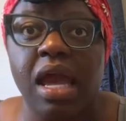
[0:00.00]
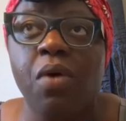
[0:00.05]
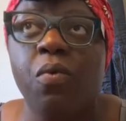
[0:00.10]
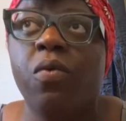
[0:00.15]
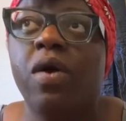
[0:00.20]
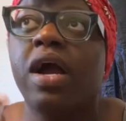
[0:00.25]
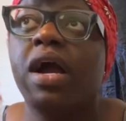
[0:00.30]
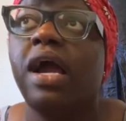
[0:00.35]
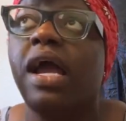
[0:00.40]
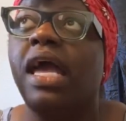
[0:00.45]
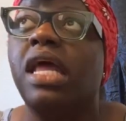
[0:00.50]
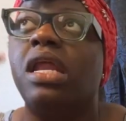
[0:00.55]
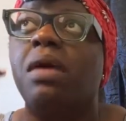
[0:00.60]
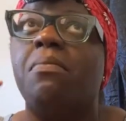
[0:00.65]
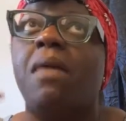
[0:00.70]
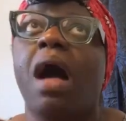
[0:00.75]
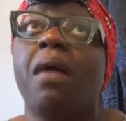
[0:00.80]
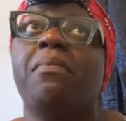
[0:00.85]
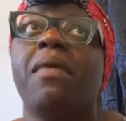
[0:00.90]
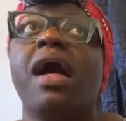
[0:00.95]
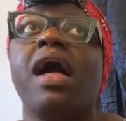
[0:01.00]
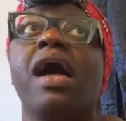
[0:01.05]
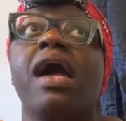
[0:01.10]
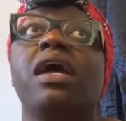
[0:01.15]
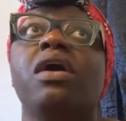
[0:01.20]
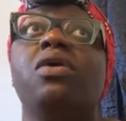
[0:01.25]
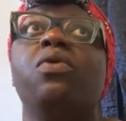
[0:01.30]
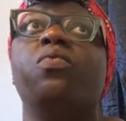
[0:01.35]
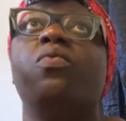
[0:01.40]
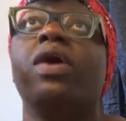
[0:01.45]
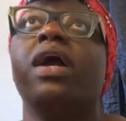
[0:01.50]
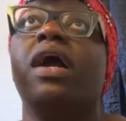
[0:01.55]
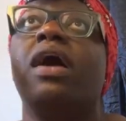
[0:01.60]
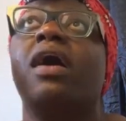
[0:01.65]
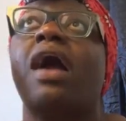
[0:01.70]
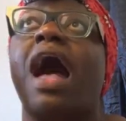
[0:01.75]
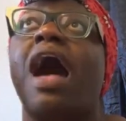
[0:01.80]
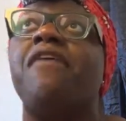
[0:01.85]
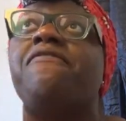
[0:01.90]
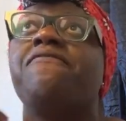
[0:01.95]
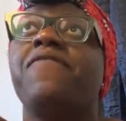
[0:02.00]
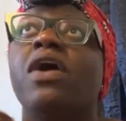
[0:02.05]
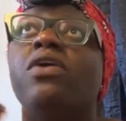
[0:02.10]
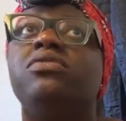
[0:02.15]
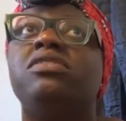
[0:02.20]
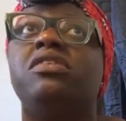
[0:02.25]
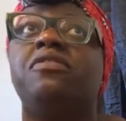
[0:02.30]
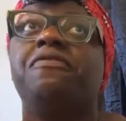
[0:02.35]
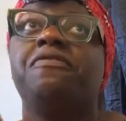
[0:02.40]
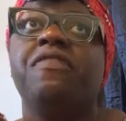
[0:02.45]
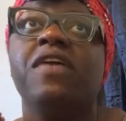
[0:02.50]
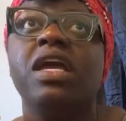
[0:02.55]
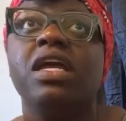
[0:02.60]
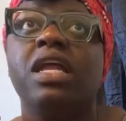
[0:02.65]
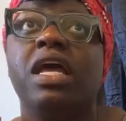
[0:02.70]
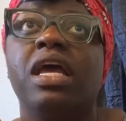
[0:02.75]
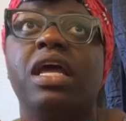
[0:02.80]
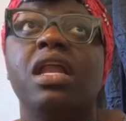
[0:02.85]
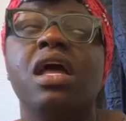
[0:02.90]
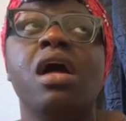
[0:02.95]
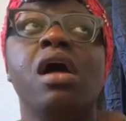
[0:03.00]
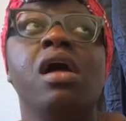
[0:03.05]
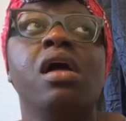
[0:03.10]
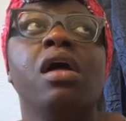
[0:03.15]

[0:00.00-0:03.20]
And where, and in my mind, where I felt defeated